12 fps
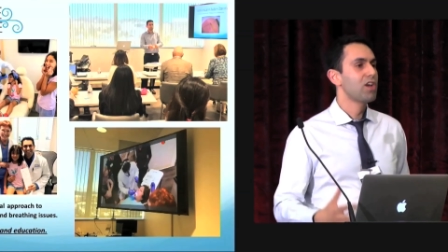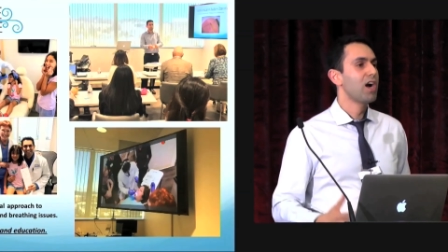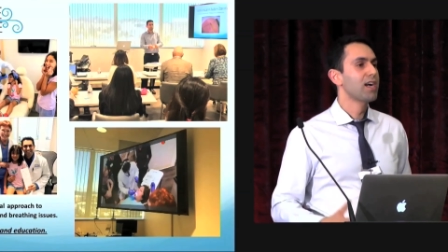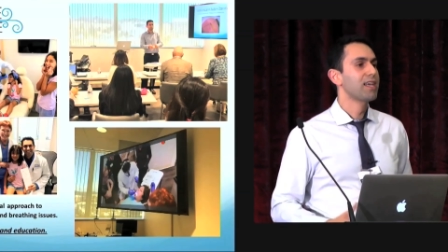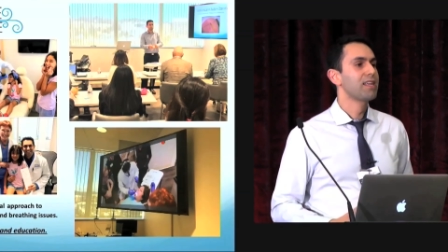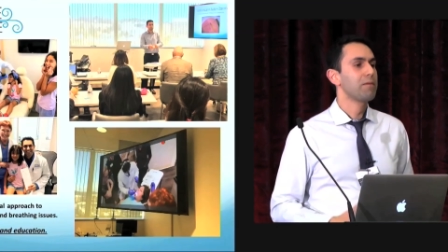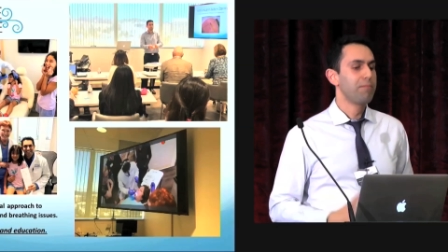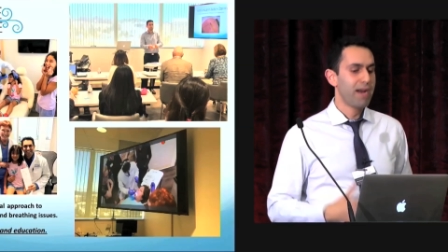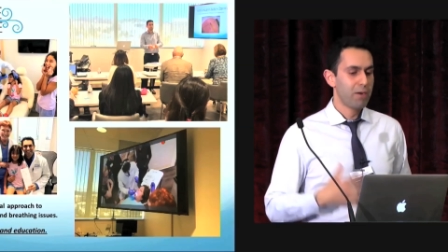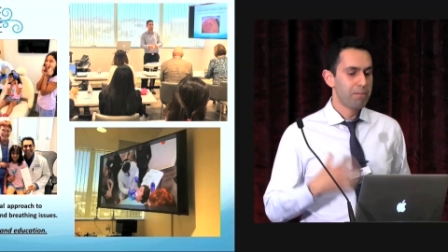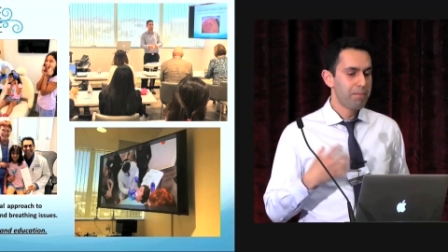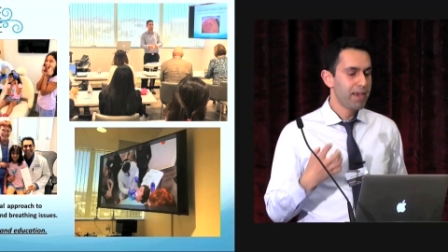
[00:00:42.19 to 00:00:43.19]
talking
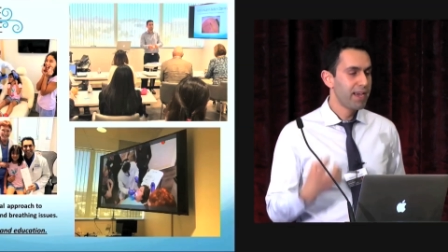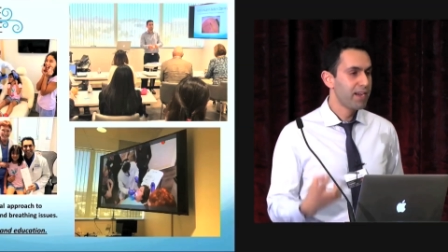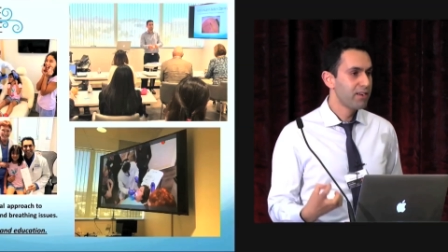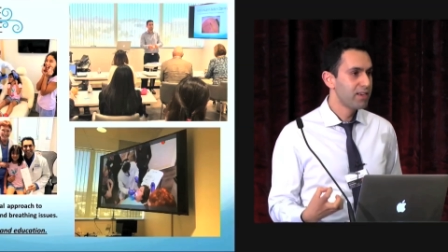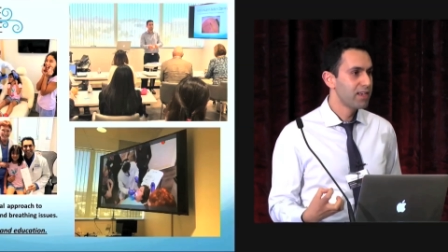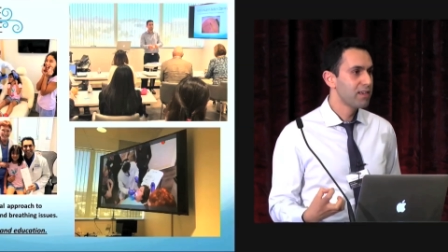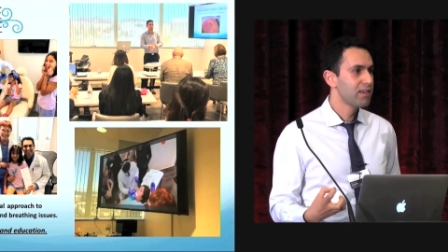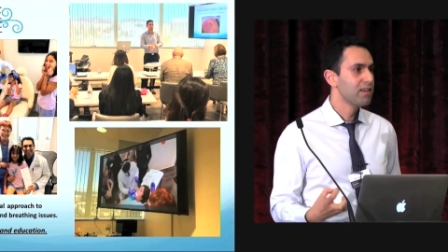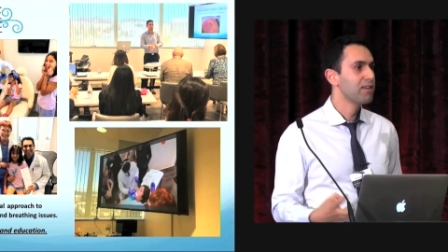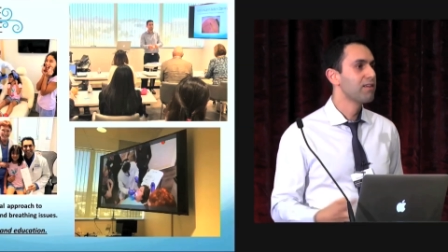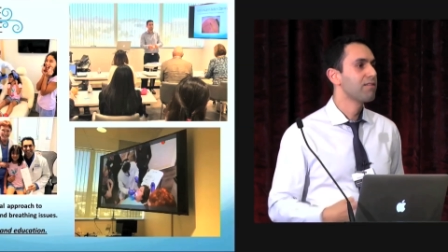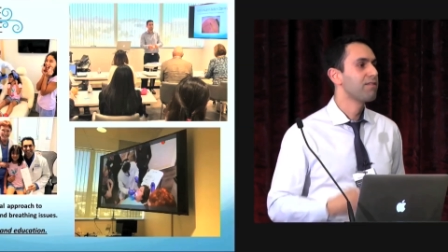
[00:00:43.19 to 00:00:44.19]
about pairing
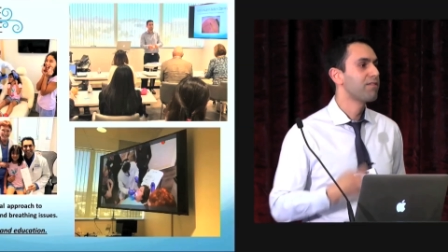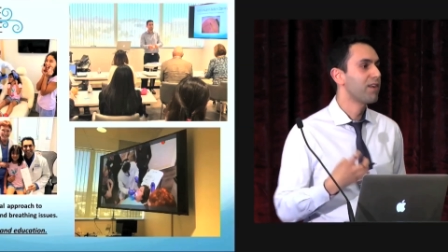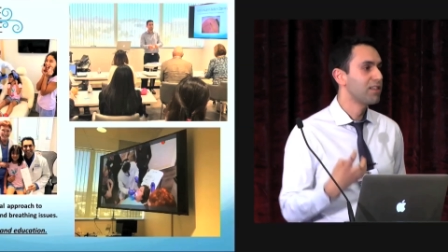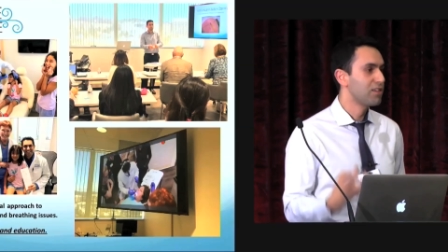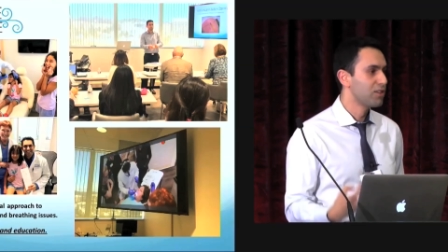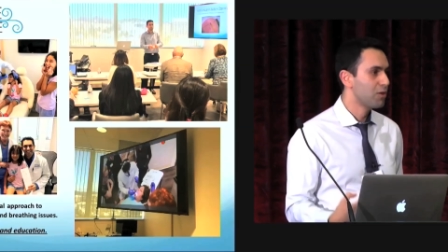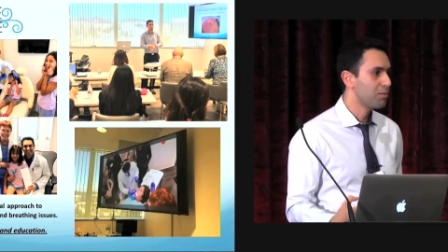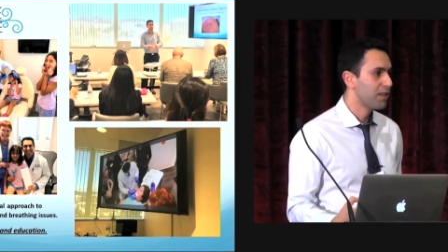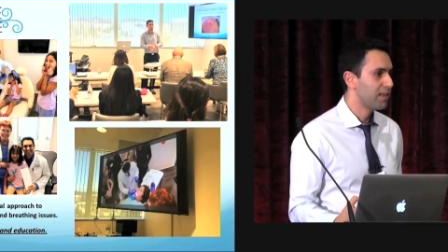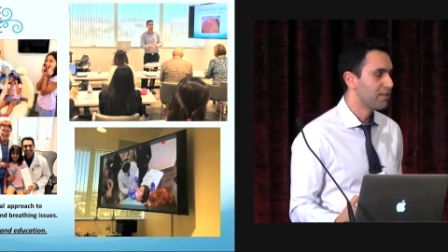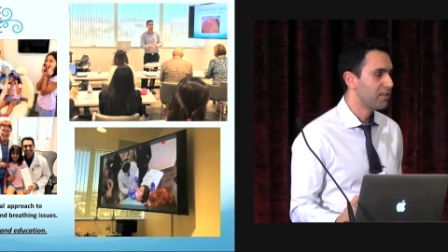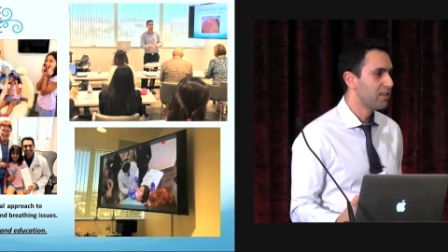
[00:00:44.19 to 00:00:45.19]

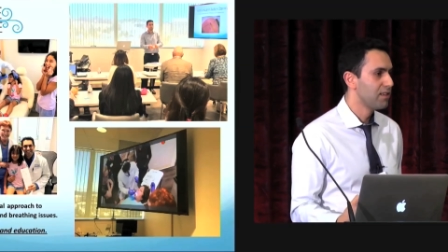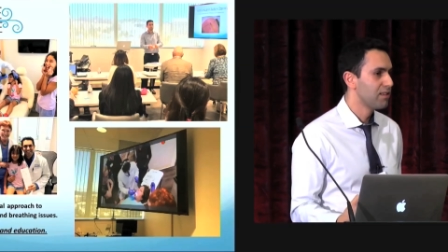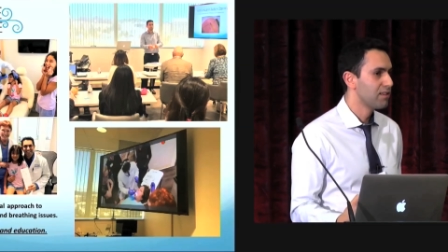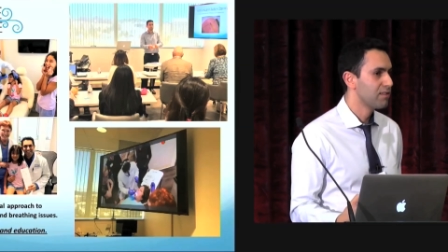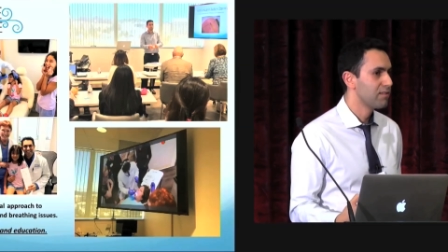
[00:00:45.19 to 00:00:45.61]
frenuloplasty